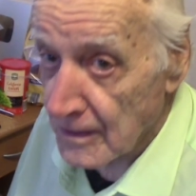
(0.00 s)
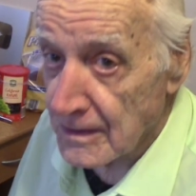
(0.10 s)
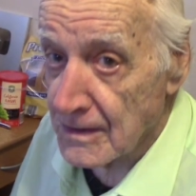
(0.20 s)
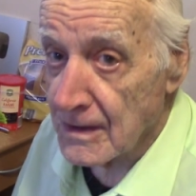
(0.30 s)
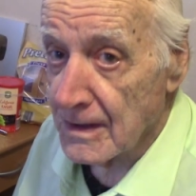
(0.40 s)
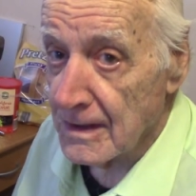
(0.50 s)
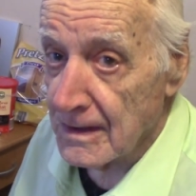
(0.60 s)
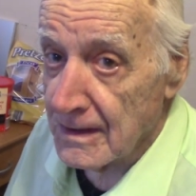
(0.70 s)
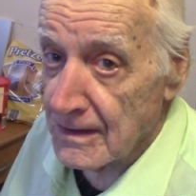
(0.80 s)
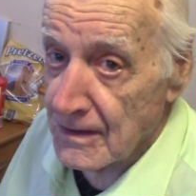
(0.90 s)
I'll just tell you,
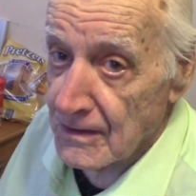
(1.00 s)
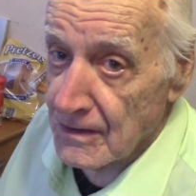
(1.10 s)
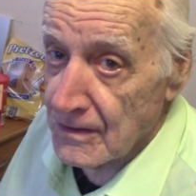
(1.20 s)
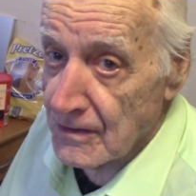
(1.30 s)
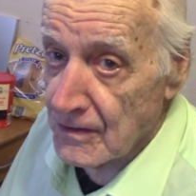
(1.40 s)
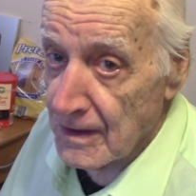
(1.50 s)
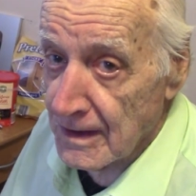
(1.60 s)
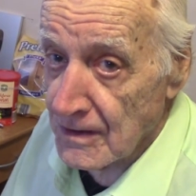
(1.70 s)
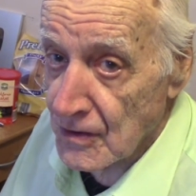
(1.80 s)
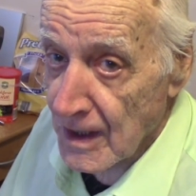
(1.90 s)

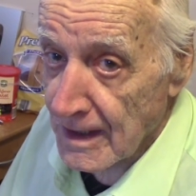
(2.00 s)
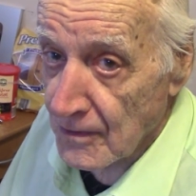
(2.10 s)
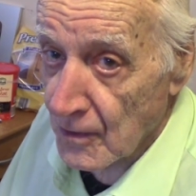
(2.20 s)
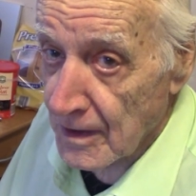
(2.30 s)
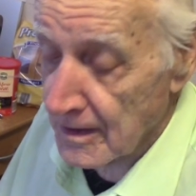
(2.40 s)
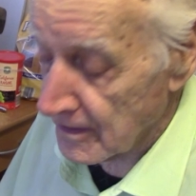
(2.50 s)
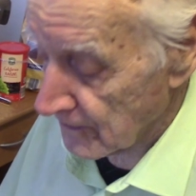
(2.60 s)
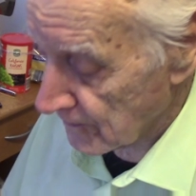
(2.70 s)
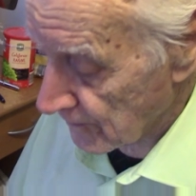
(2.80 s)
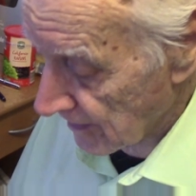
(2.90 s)
in January, you
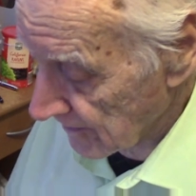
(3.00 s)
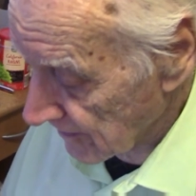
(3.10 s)
probably